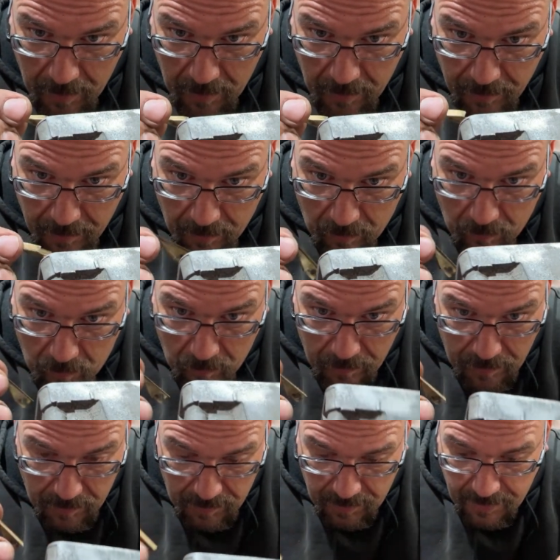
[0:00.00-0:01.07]
The only
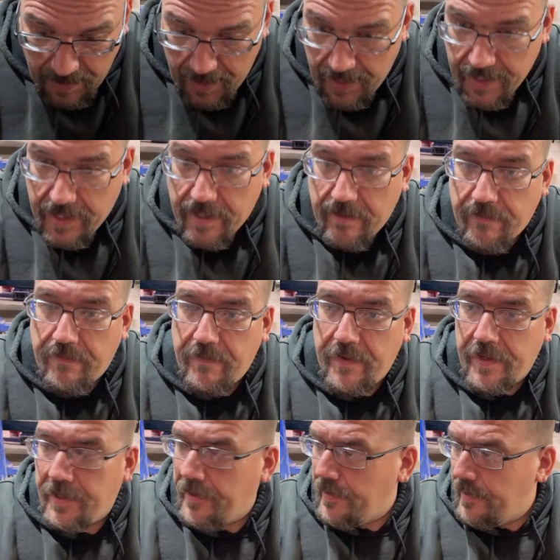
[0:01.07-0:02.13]
thing I can
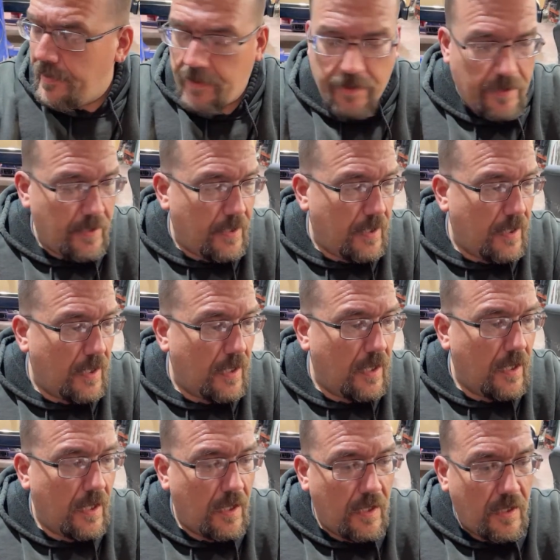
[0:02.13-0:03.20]
figure
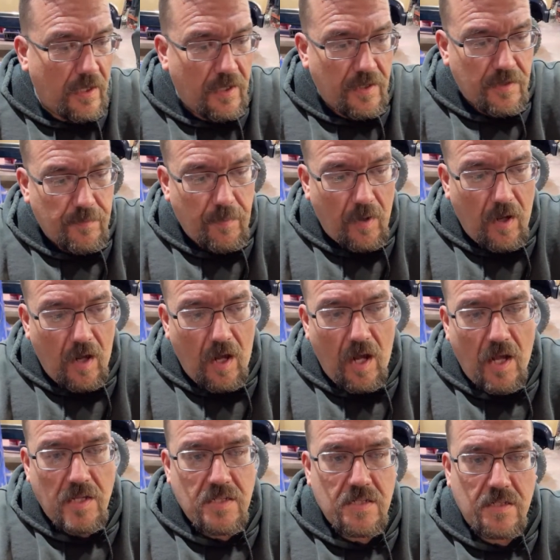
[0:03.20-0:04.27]
is
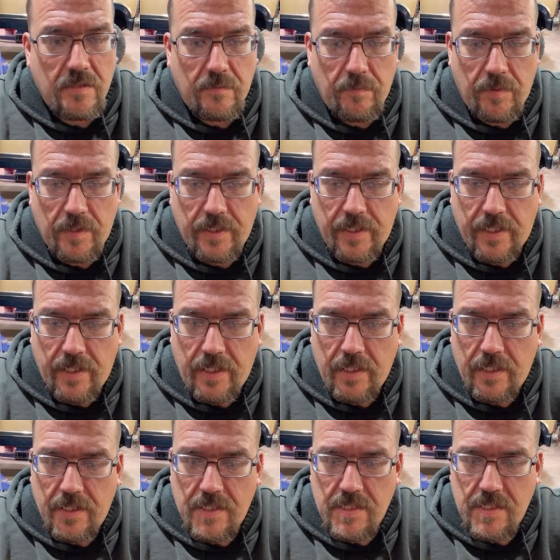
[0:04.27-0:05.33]
possibly,
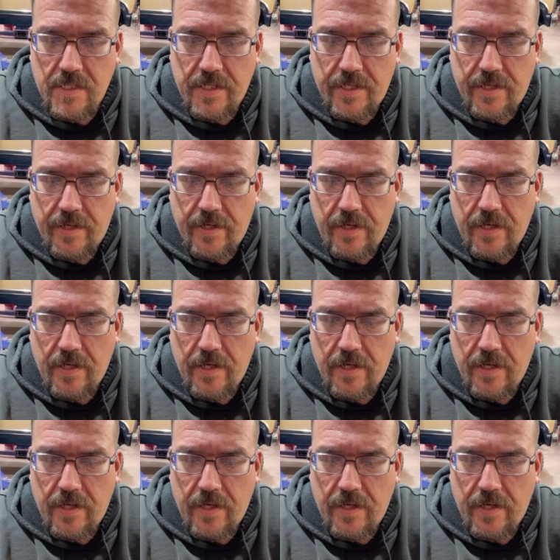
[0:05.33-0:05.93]
let's see here,